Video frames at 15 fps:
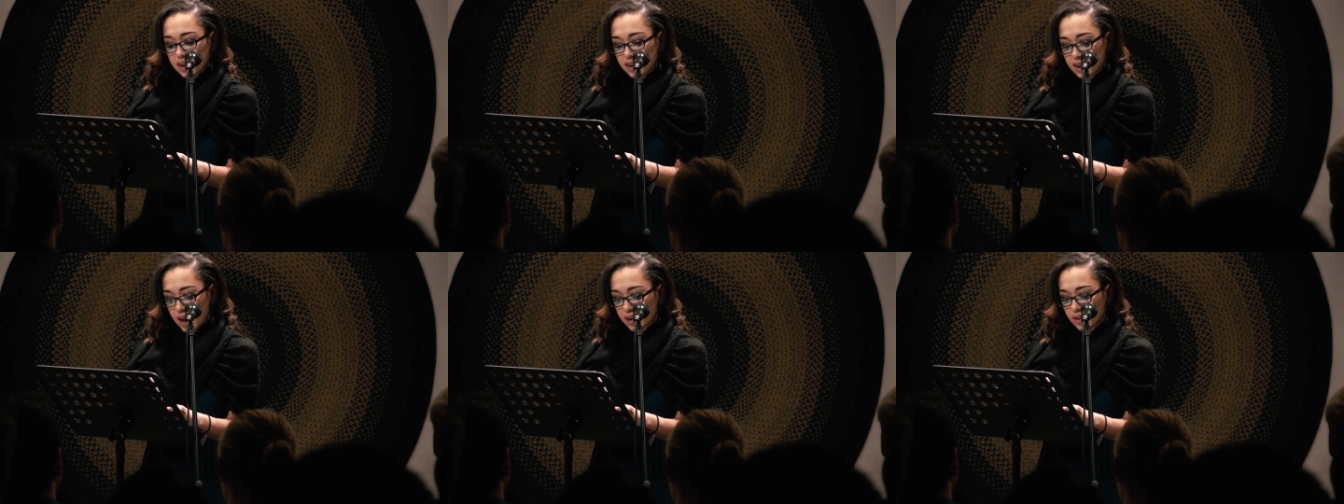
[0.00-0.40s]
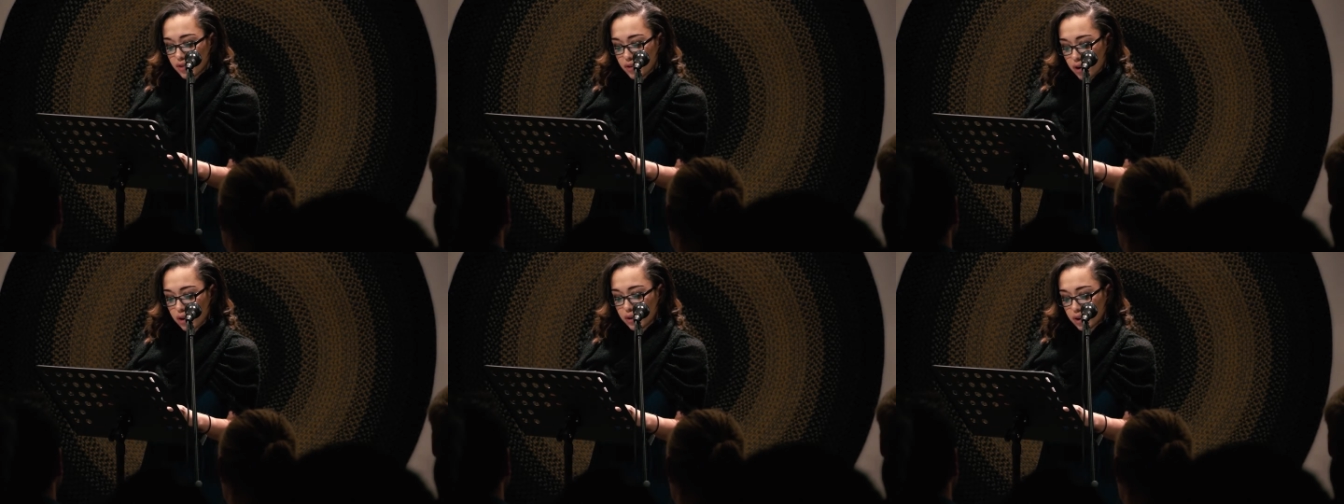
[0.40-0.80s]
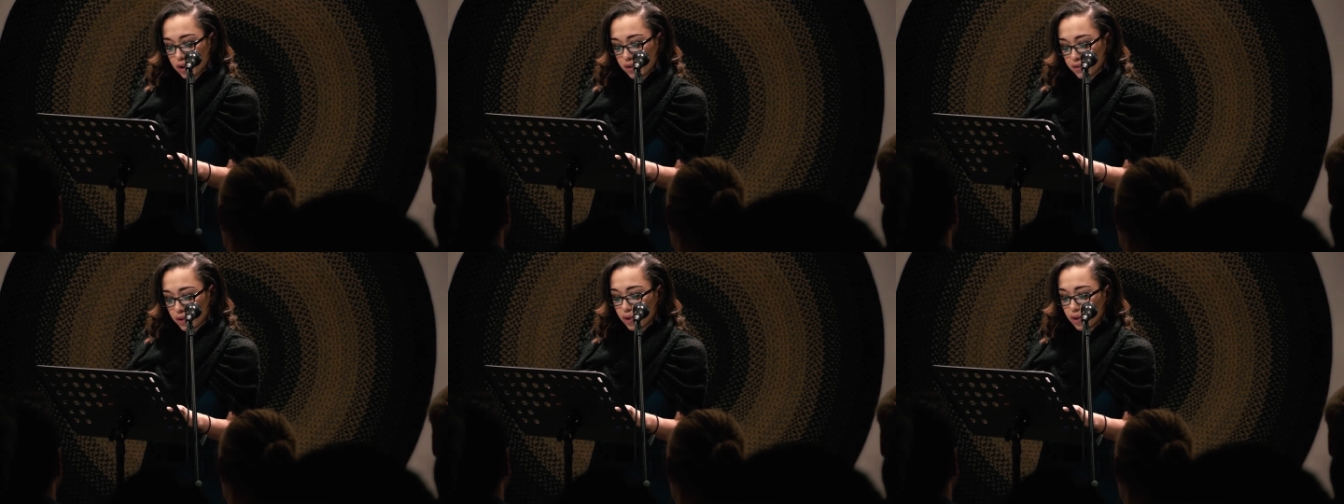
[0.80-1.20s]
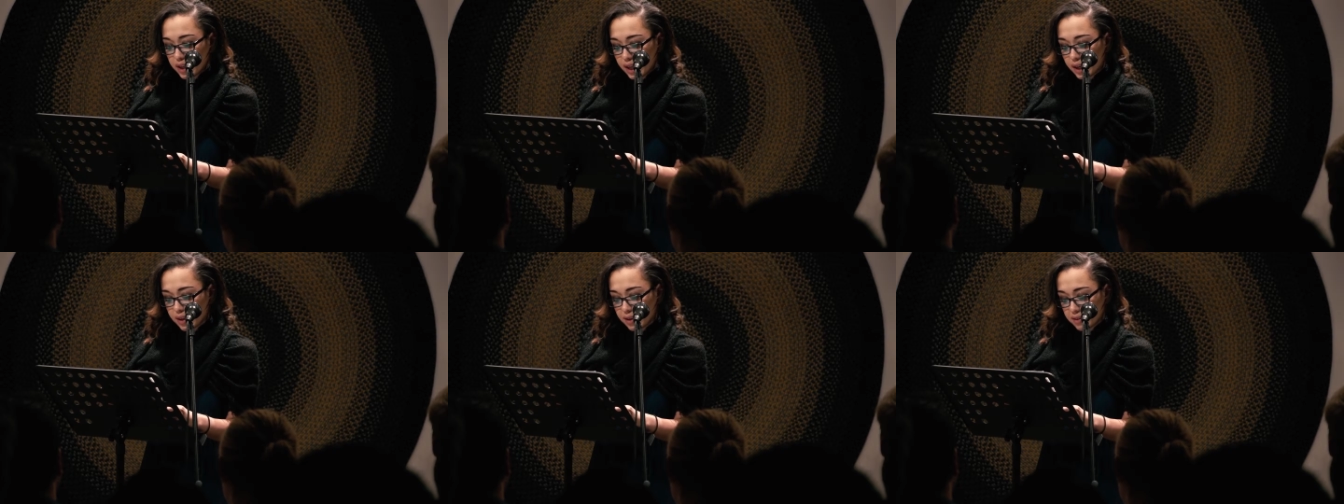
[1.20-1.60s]
Yan wrote of all
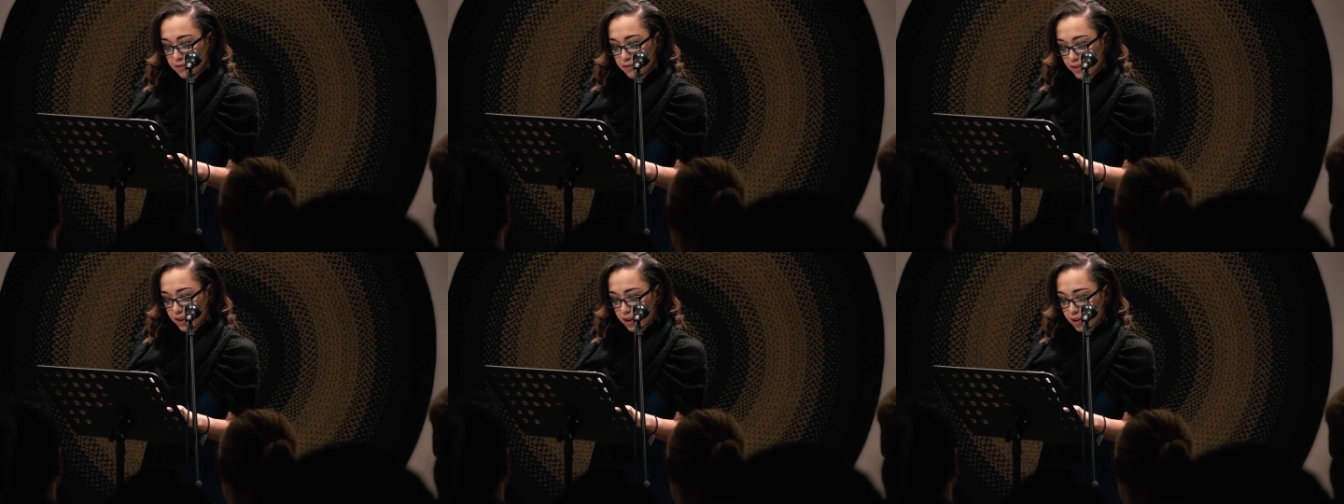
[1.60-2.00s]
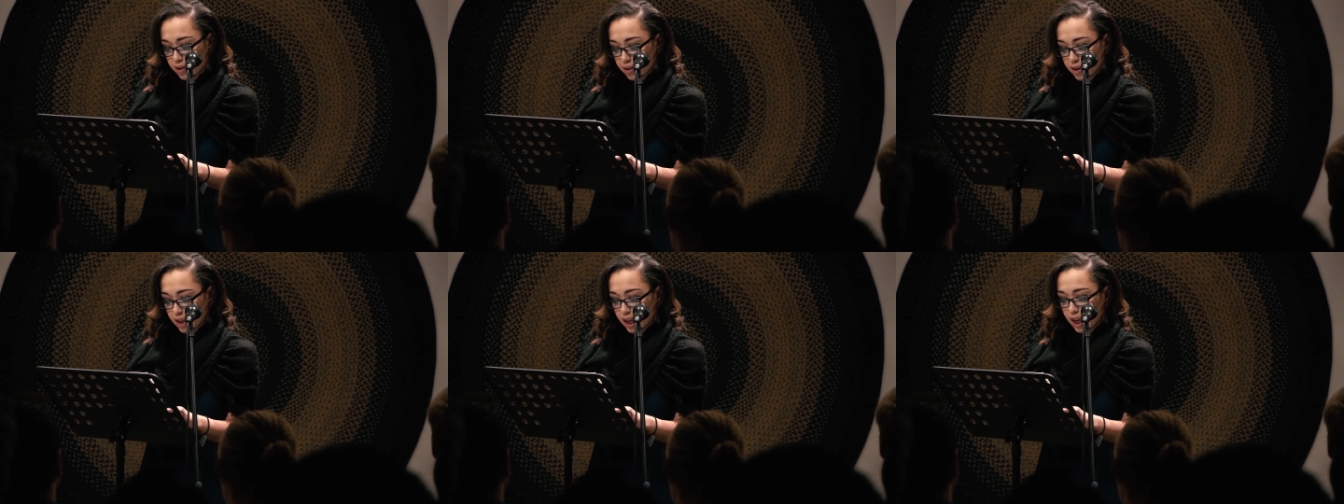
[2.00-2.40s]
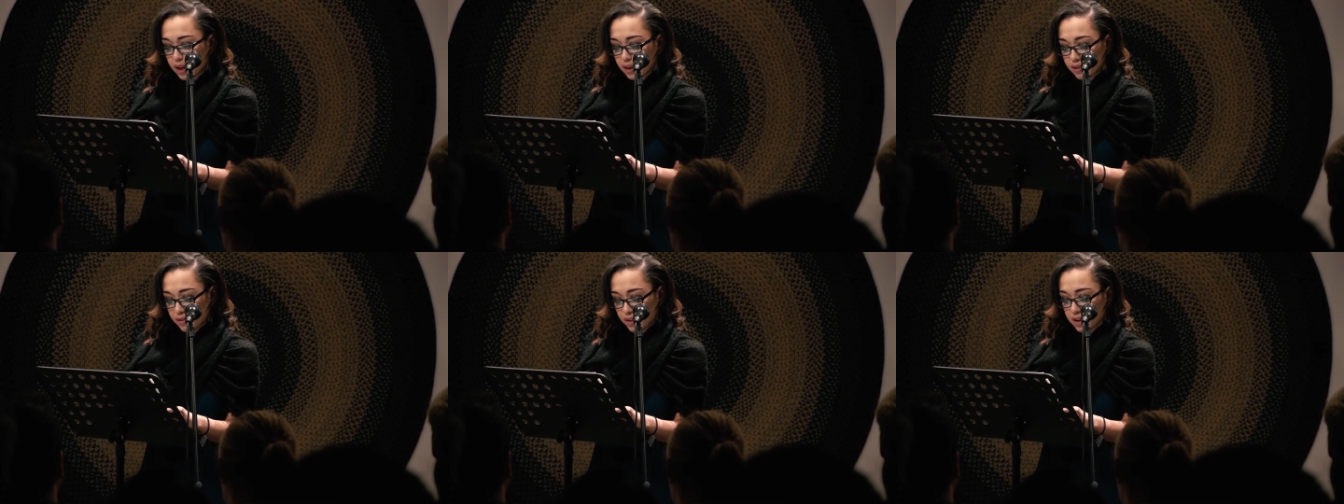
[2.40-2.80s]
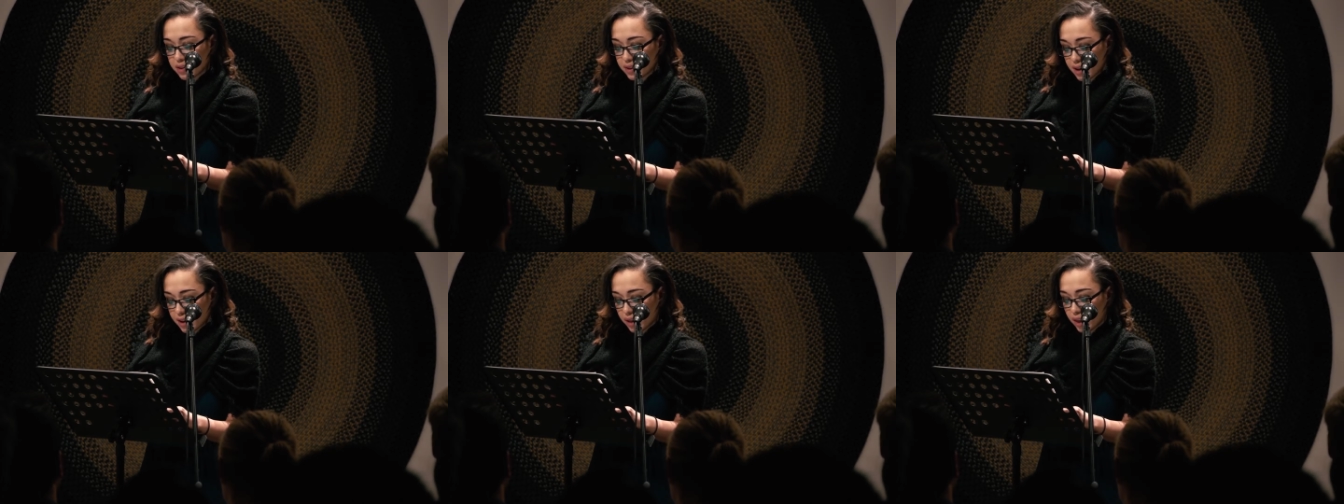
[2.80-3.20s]
he couldn't feel. He could
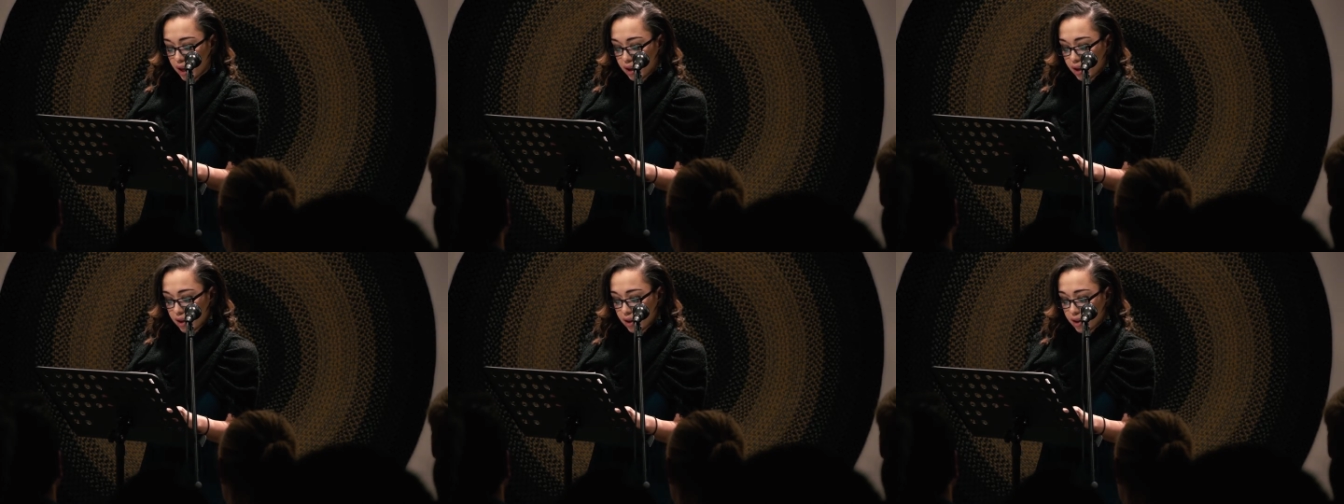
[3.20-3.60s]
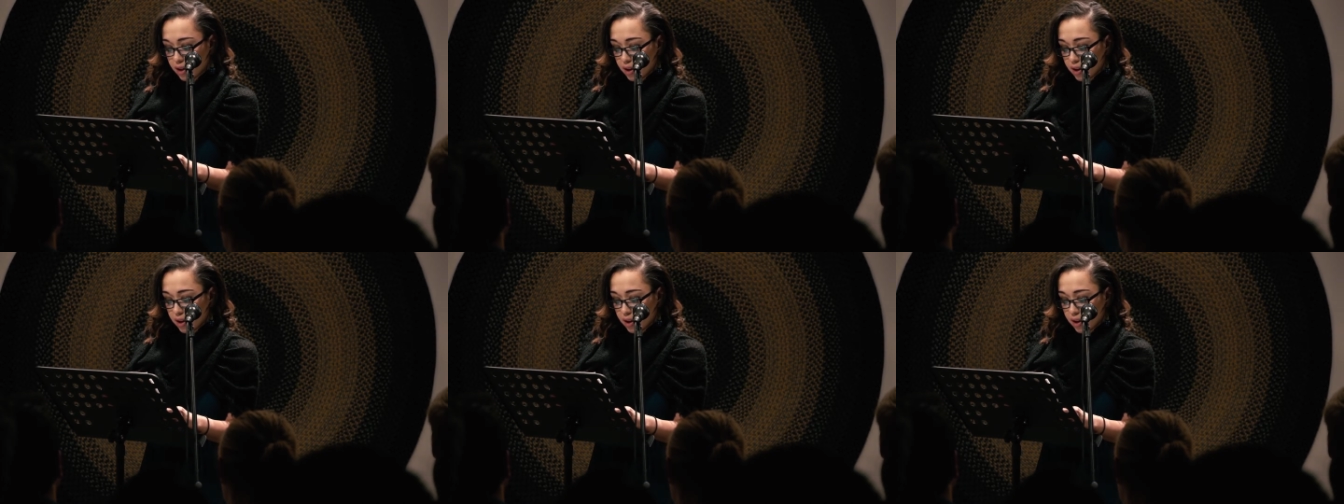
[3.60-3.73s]
feel nothing.